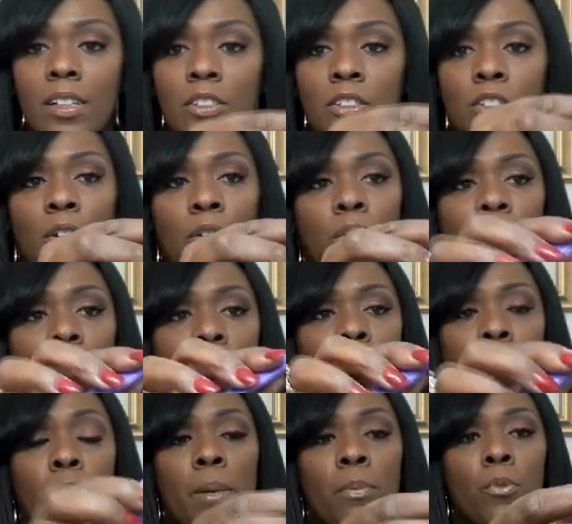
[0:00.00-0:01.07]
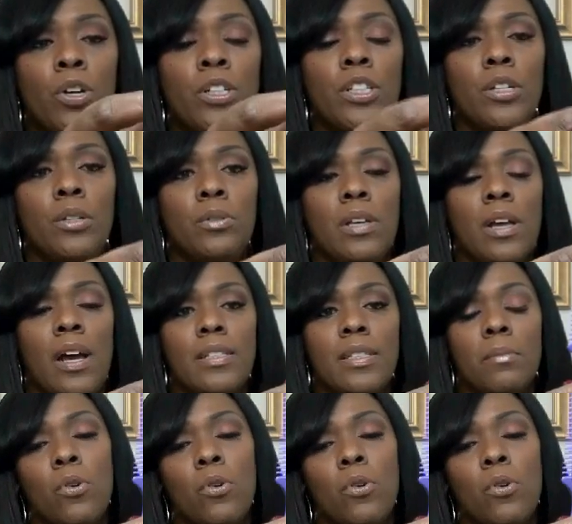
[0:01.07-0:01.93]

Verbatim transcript: So this is what I'm going to use guys.